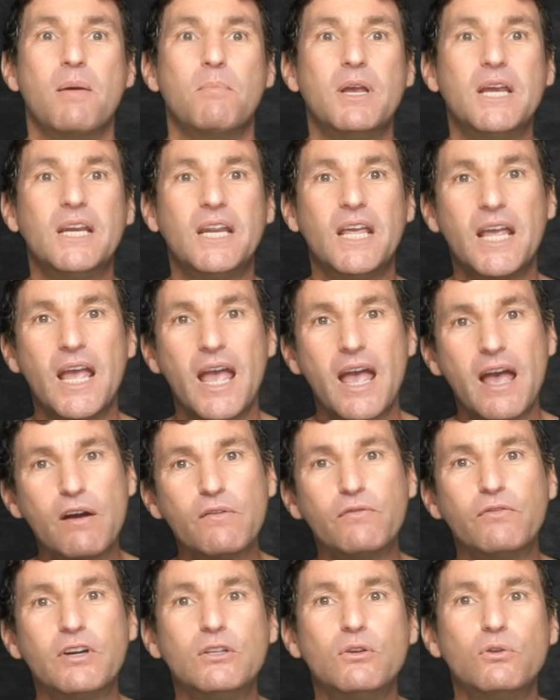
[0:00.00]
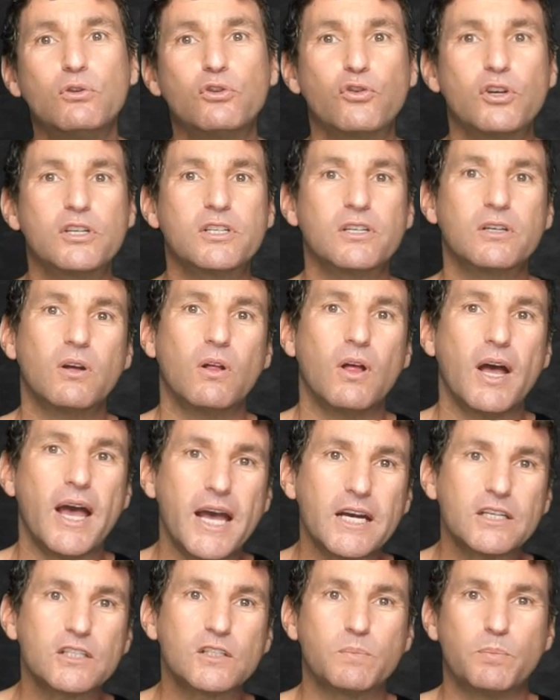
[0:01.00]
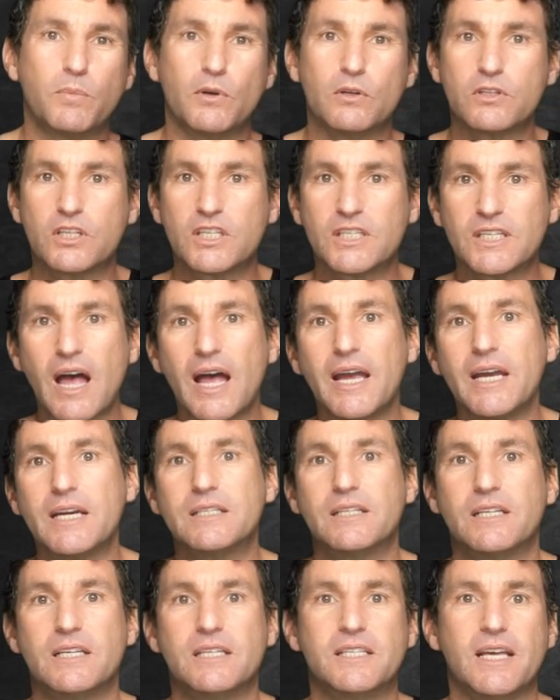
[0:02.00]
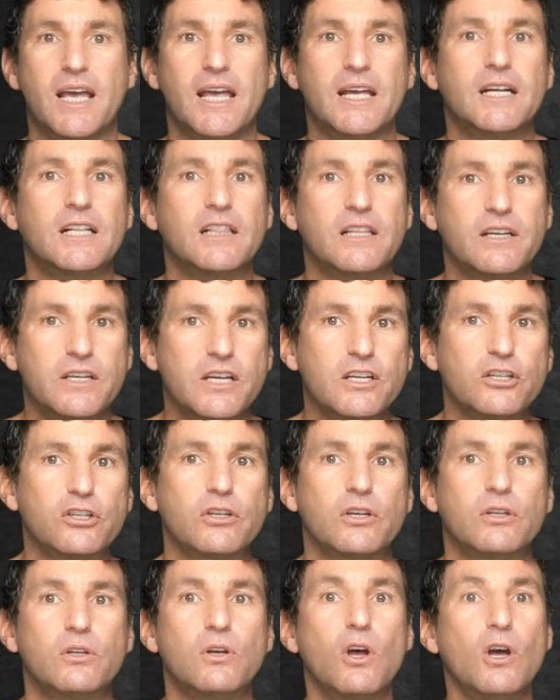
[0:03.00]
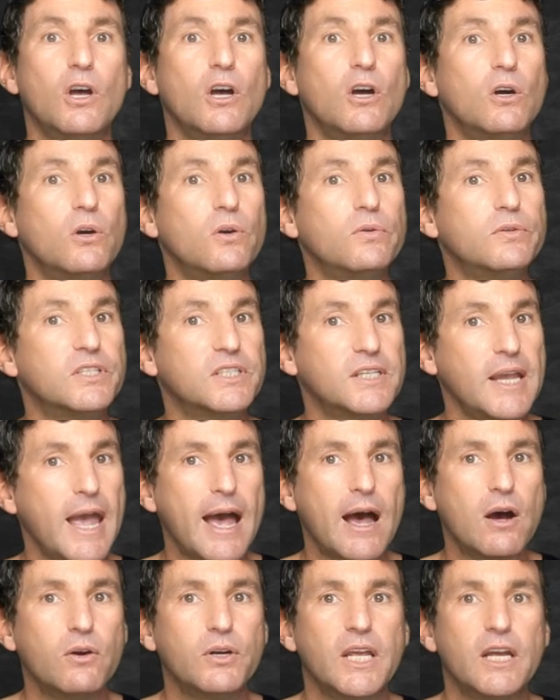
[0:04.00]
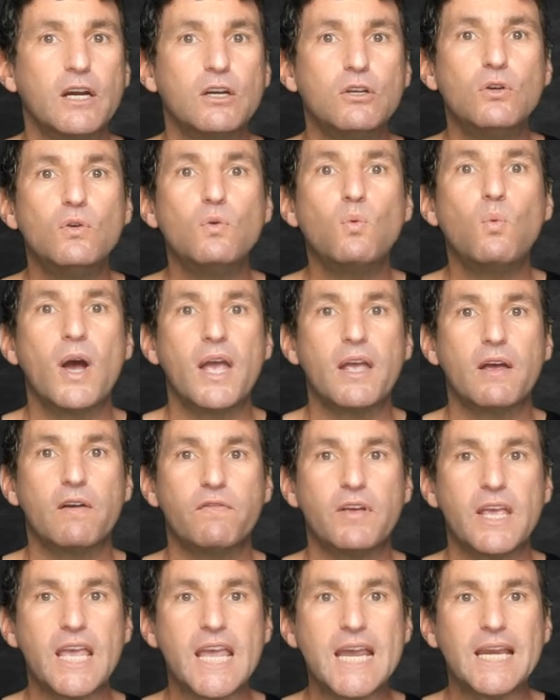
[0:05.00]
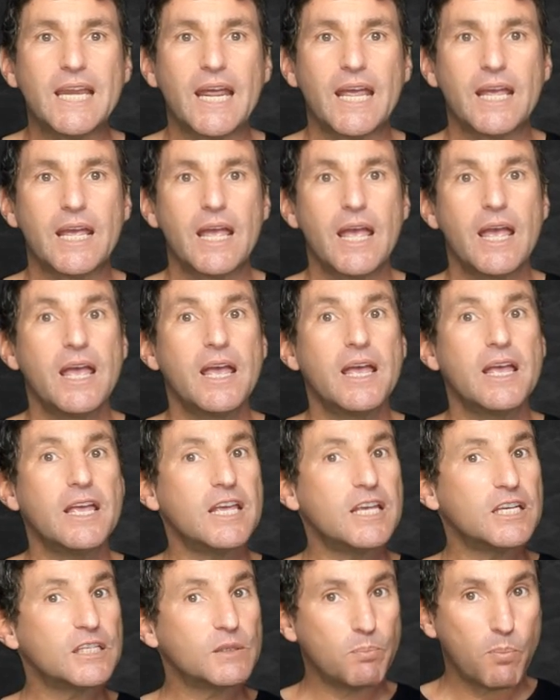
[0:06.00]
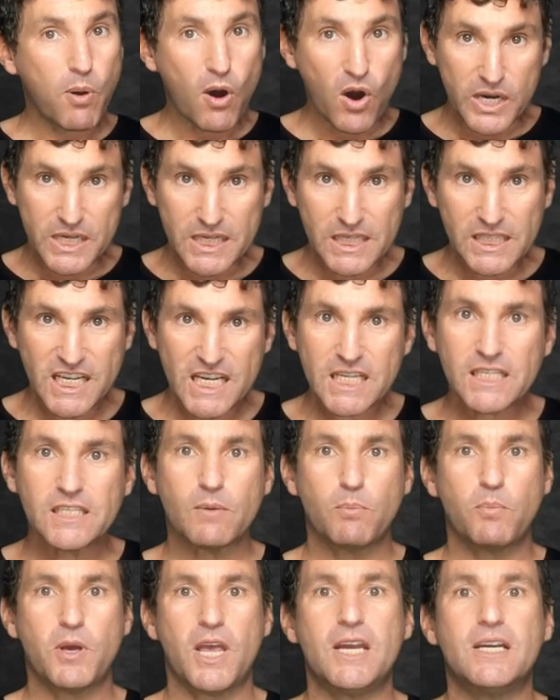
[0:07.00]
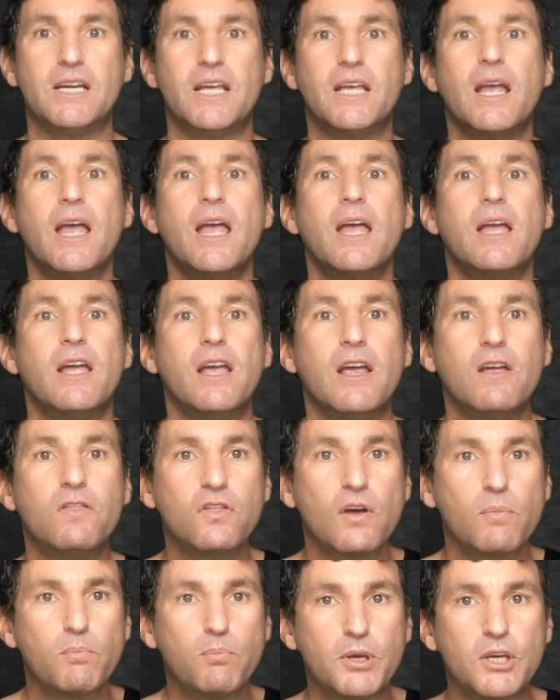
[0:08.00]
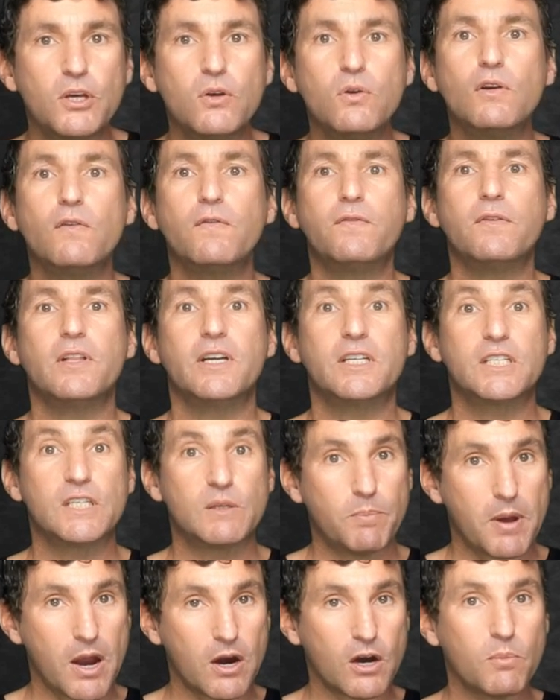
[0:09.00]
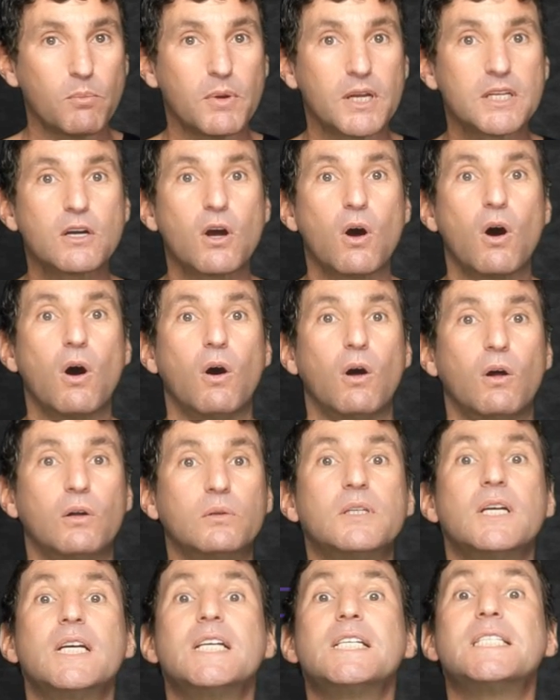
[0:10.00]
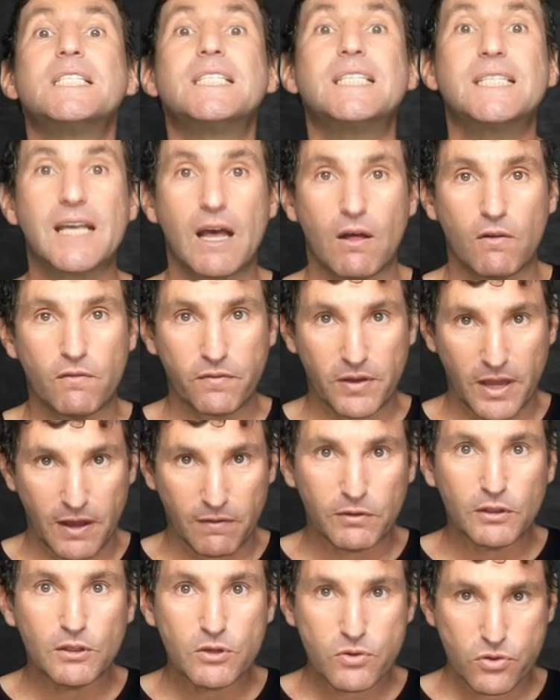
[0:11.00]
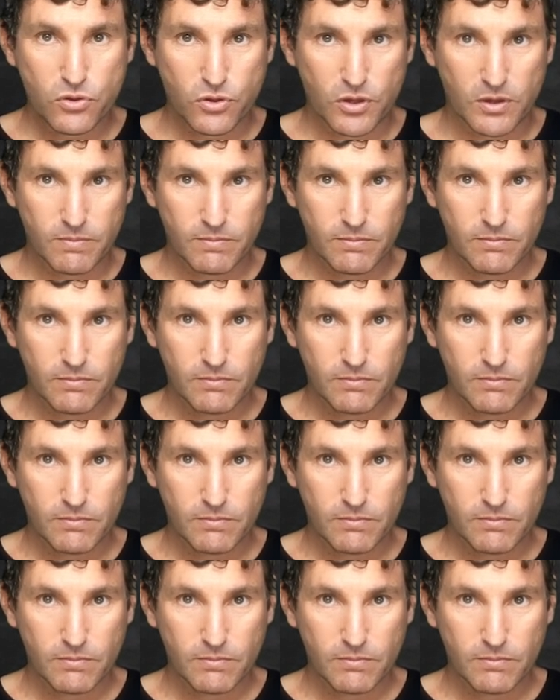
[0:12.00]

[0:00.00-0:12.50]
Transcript: Meaning, every nutritional expert, scientist, and clinician who's touting a new way of eating is participating in the beautiful experiment called self evolution